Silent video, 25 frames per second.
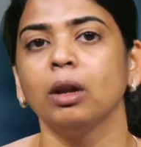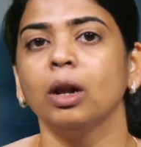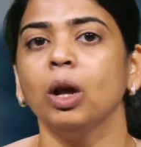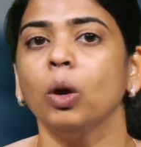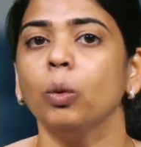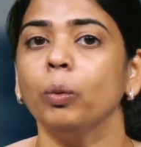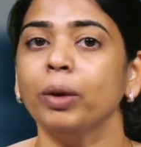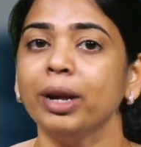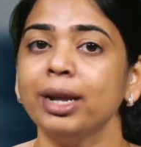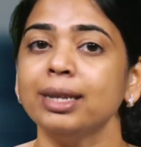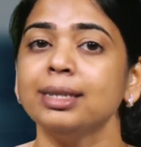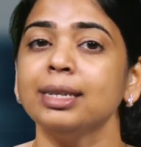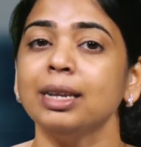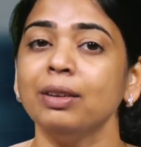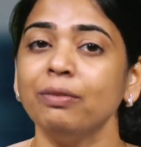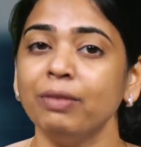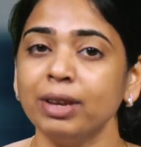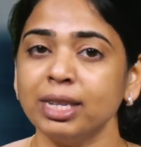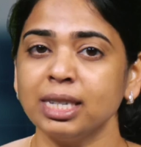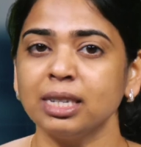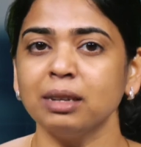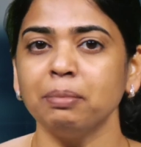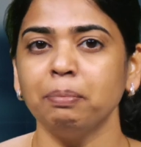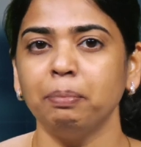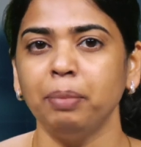Whereas
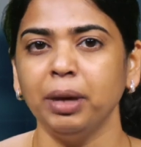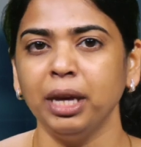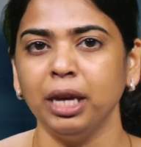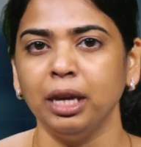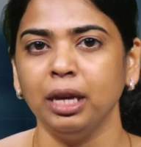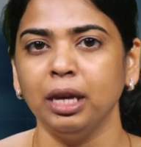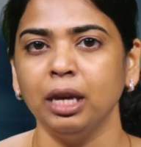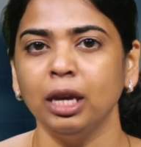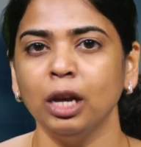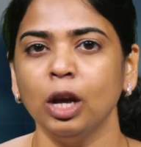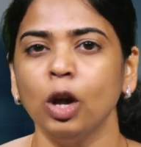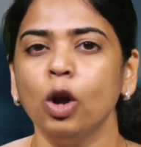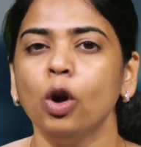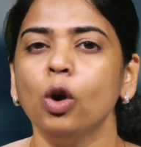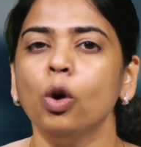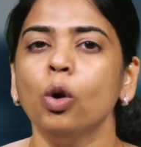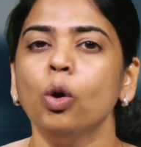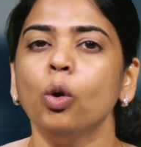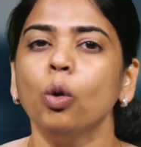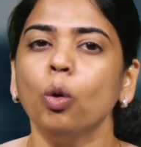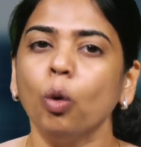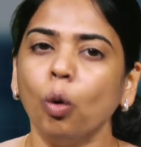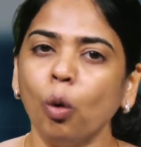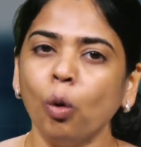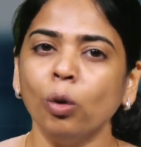investor B
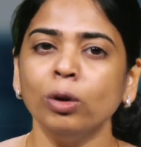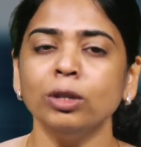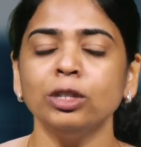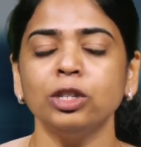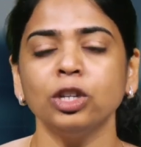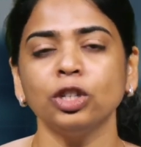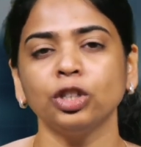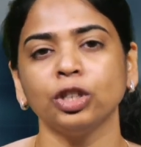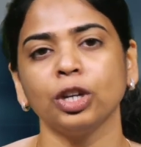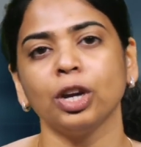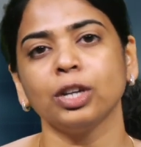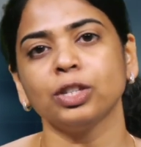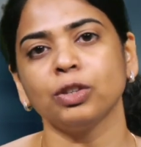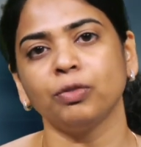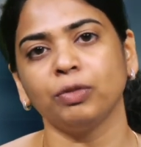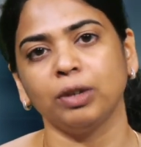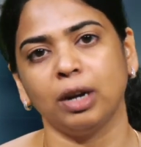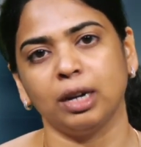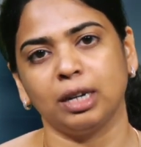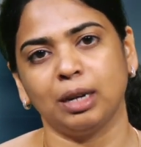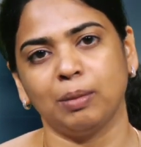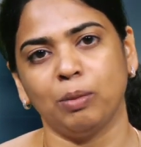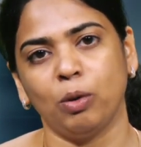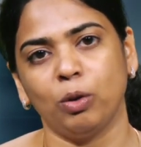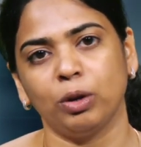owns the shares of
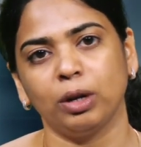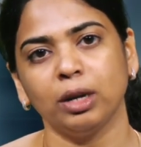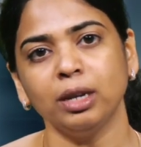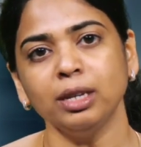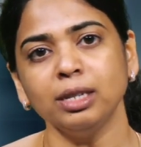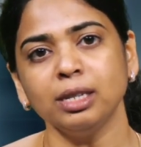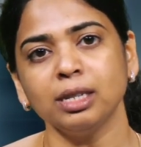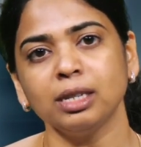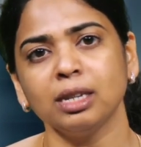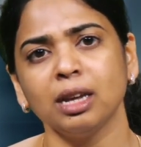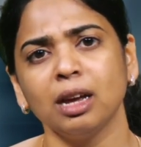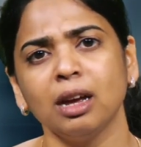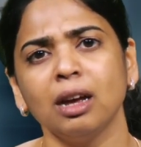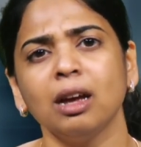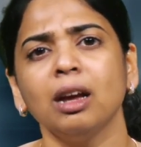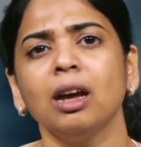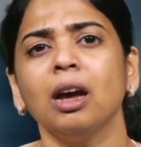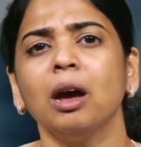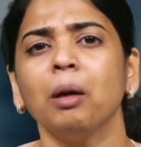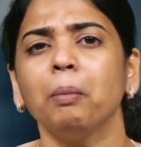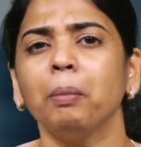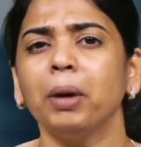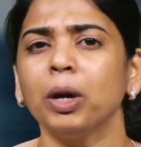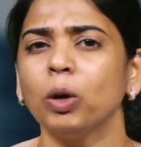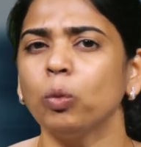Tata Motors
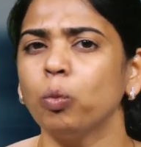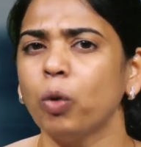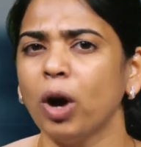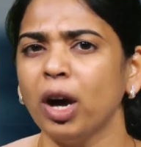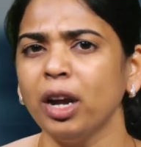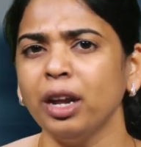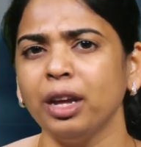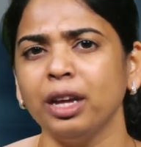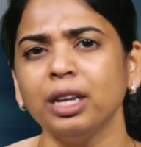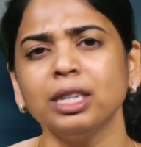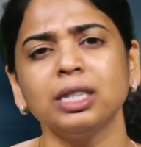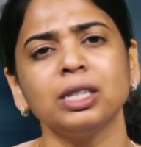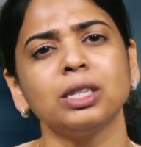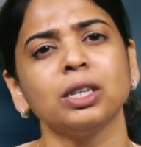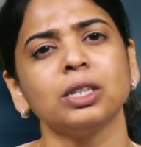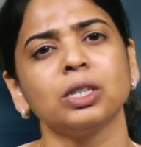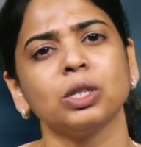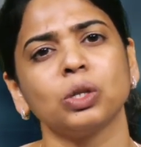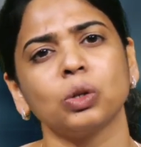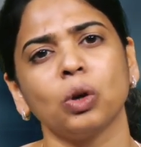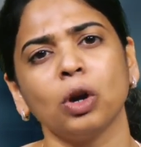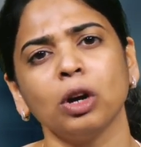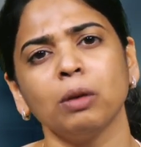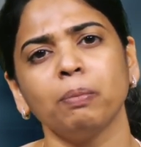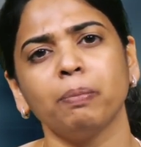but worries the
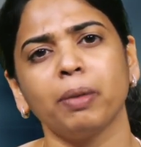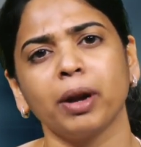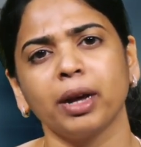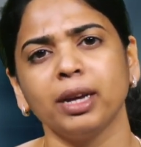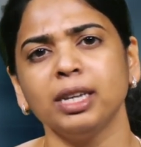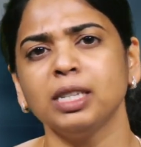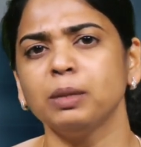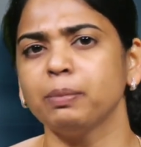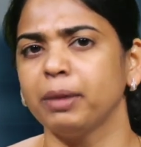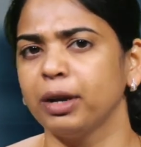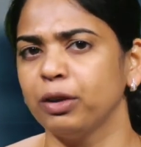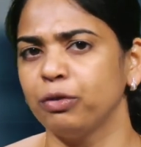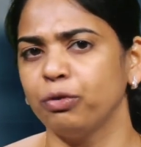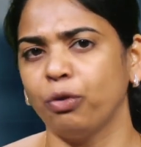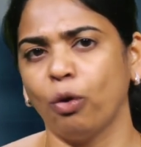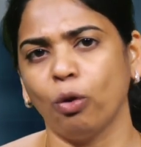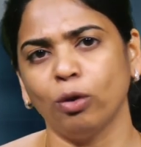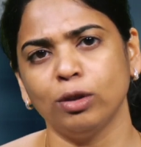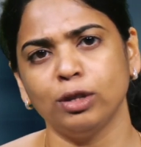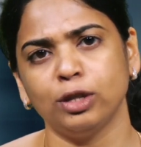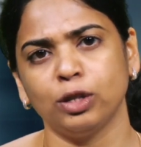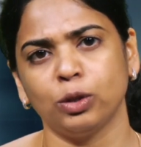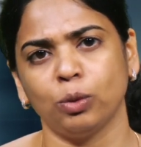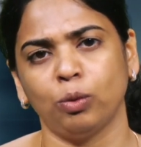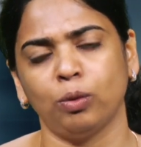stock price might fall
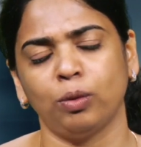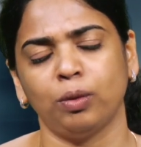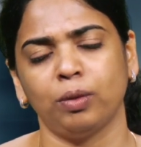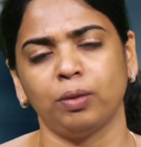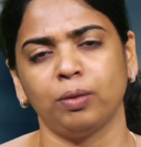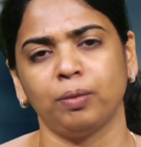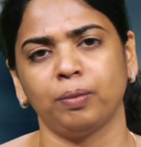soon.